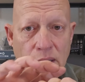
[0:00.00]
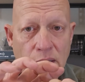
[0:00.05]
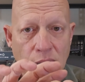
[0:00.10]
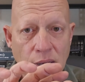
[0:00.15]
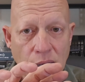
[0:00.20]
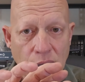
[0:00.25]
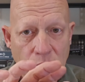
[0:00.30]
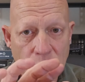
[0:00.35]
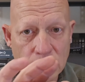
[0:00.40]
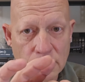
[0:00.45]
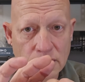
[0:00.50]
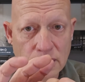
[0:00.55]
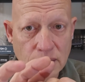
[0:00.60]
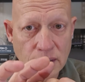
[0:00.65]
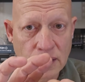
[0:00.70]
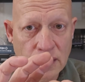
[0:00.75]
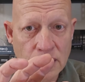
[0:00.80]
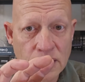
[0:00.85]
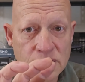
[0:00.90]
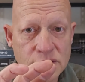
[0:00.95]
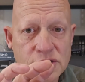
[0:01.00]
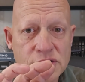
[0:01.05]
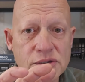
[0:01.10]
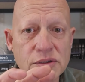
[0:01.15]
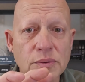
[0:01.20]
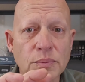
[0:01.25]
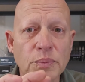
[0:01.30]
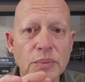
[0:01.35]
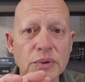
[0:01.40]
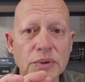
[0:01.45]
and hits
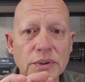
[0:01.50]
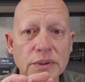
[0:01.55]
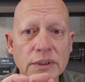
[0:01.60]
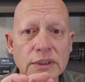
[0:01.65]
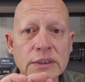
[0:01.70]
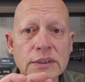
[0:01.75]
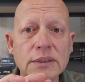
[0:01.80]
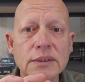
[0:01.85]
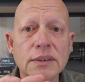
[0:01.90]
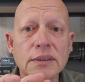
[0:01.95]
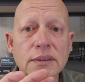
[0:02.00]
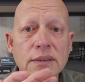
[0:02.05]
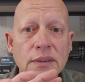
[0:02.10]
the bullet,